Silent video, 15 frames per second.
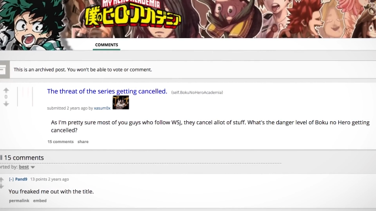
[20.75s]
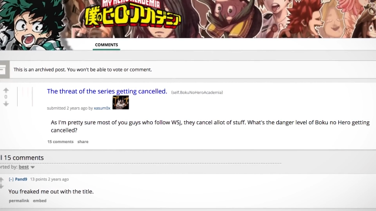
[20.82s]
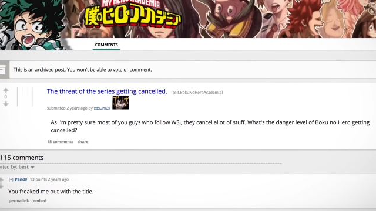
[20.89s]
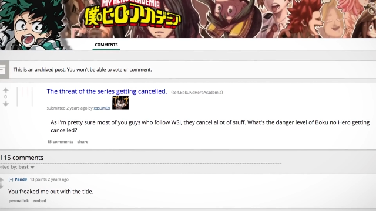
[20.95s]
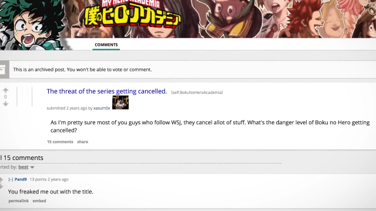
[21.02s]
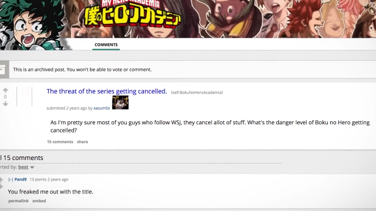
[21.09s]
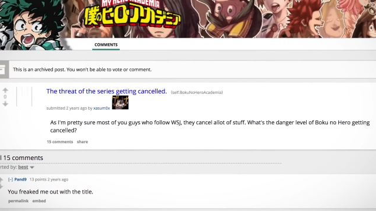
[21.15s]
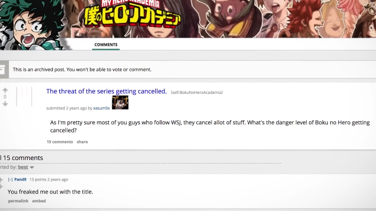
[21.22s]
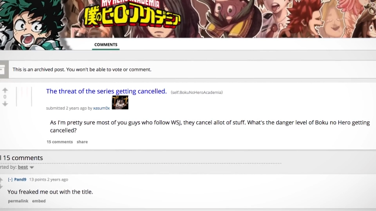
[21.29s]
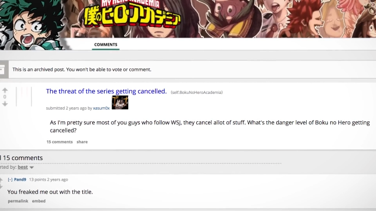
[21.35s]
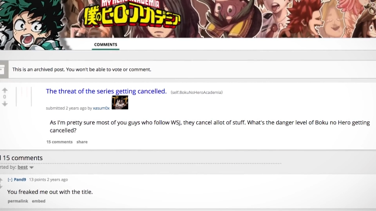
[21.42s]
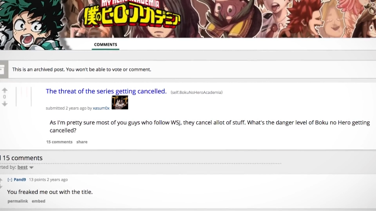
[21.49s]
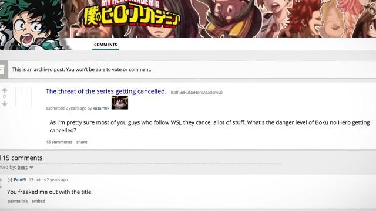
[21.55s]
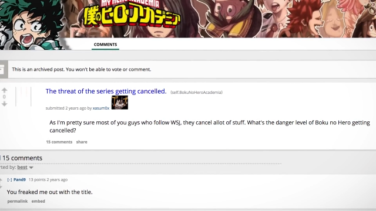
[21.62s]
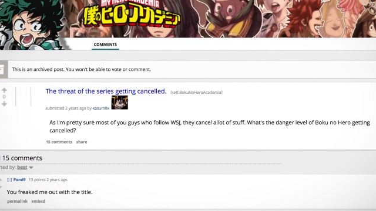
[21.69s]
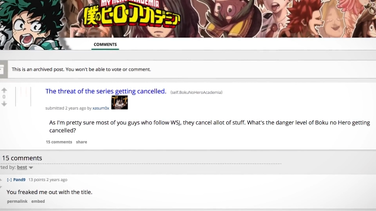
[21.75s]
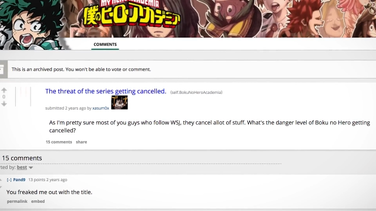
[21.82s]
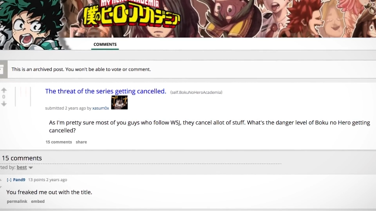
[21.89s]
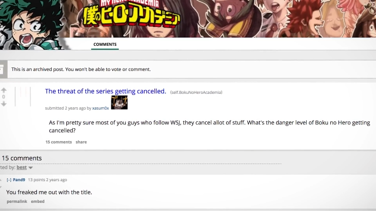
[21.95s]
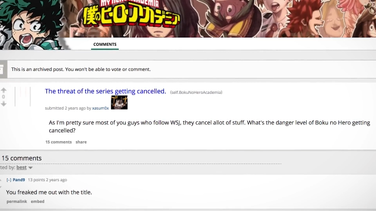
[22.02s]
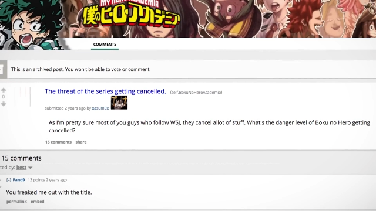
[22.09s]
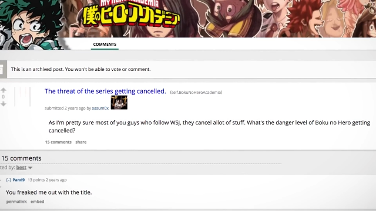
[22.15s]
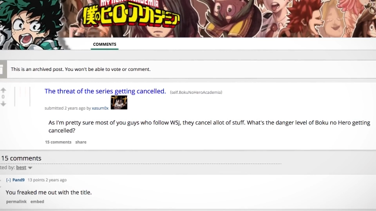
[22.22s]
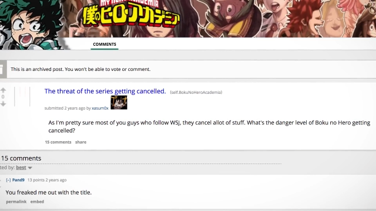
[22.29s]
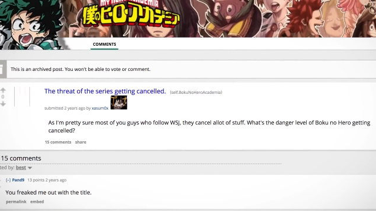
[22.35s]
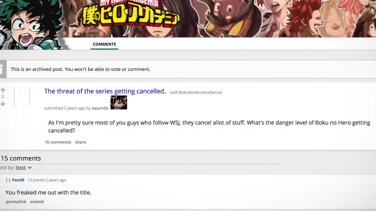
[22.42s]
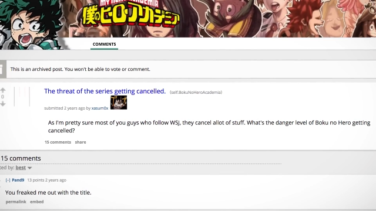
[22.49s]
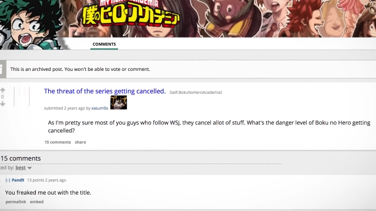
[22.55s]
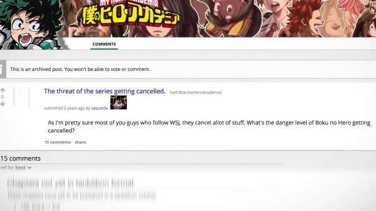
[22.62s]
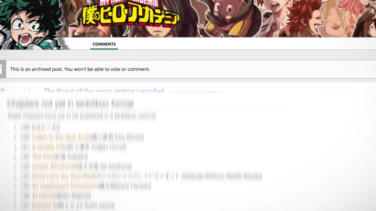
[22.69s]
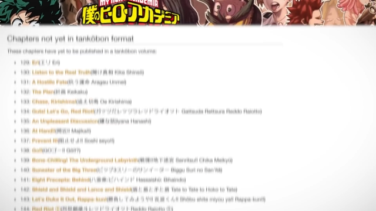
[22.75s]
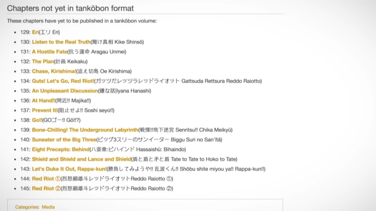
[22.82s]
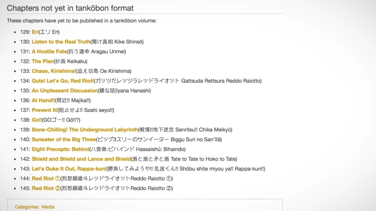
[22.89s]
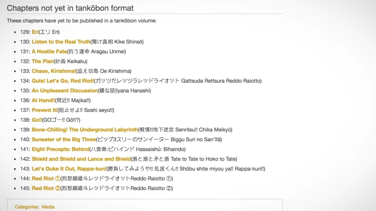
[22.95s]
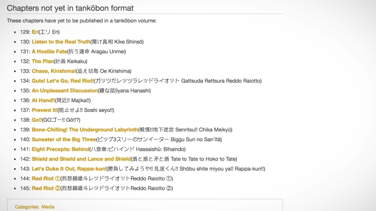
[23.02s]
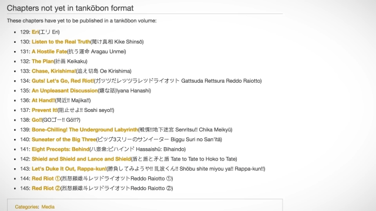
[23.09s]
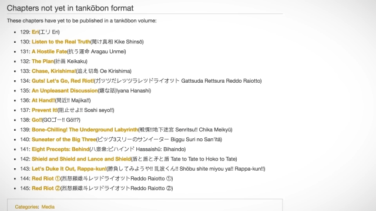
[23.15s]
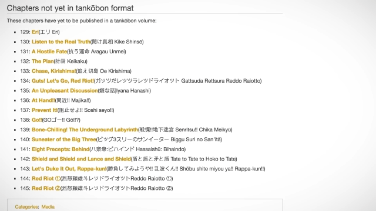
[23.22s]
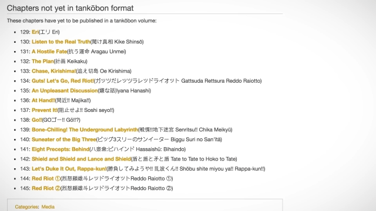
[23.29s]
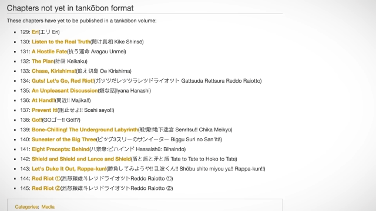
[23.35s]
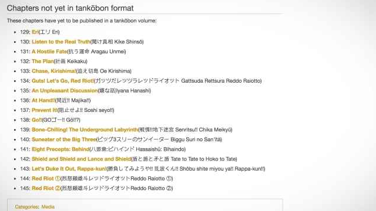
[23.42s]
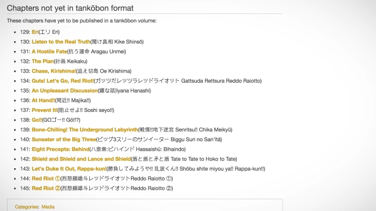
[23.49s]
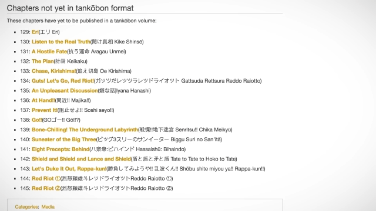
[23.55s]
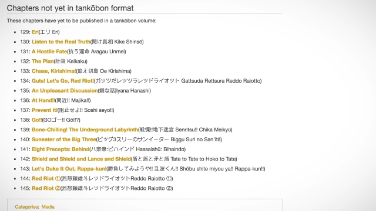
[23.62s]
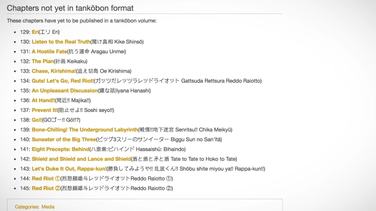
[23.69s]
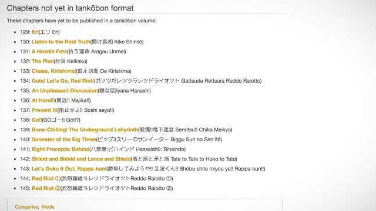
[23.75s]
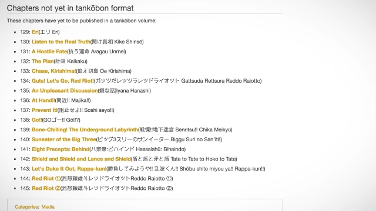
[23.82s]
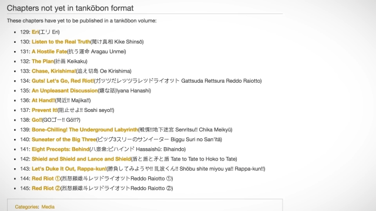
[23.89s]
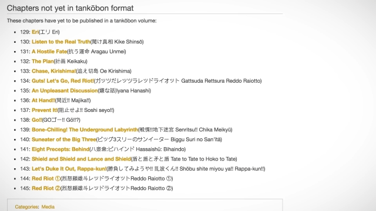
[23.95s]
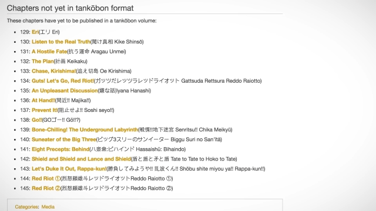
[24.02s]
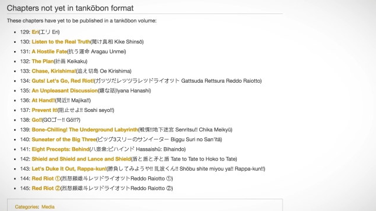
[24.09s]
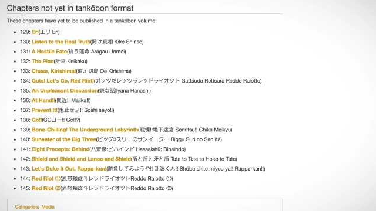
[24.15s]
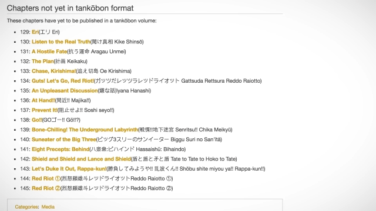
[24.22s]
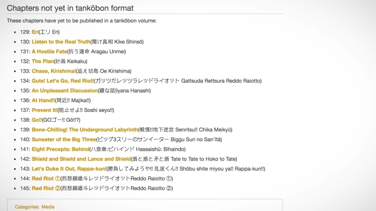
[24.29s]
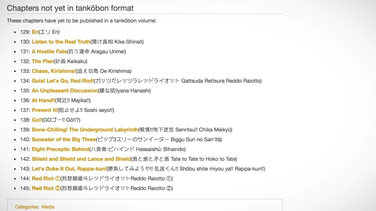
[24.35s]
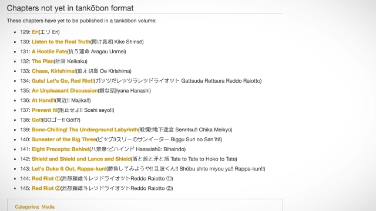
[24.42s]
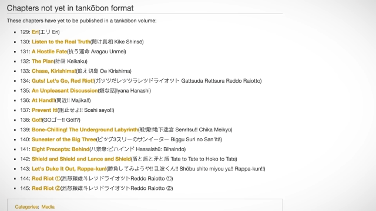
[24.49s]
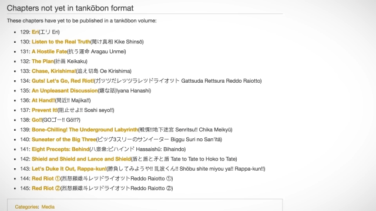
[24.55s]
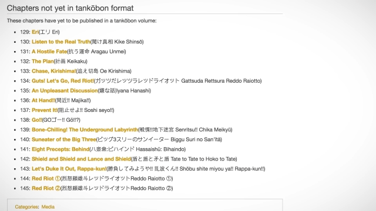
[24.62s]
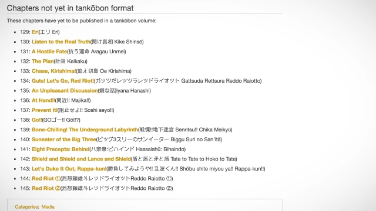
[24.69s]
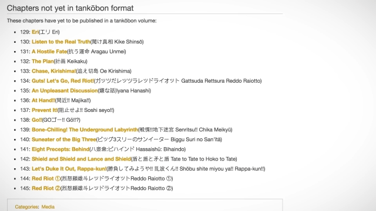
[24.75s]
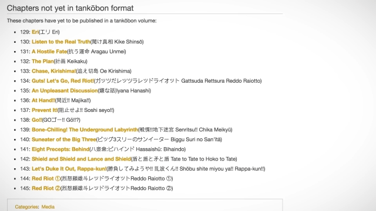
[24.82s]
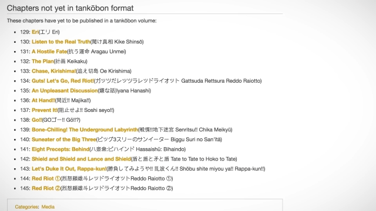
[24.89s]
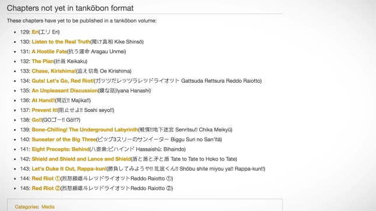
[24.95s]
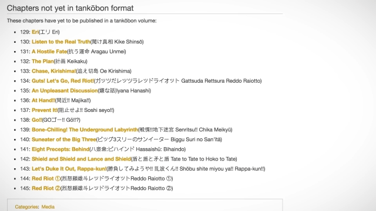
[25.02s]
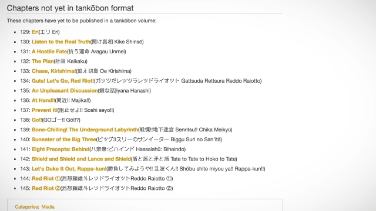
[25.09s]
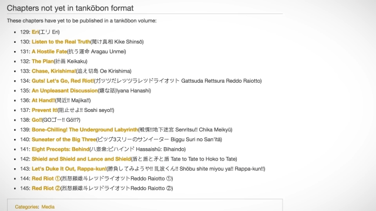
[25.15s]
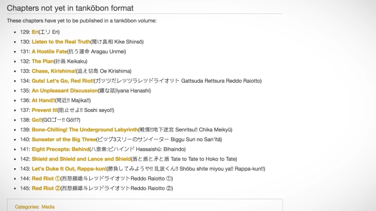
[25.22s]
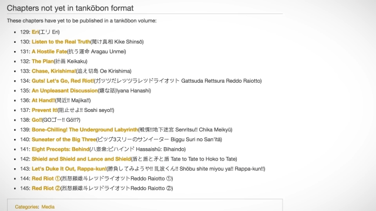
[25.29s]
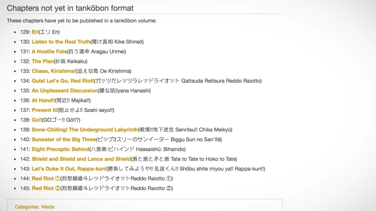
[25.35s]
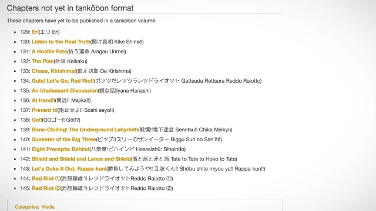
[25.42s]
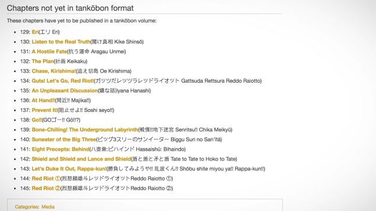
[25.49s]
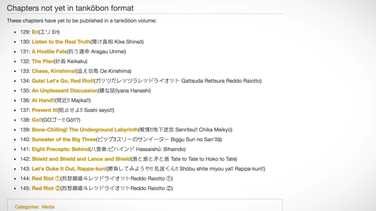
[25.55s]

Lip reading: No face is visible, so there are no lips to read.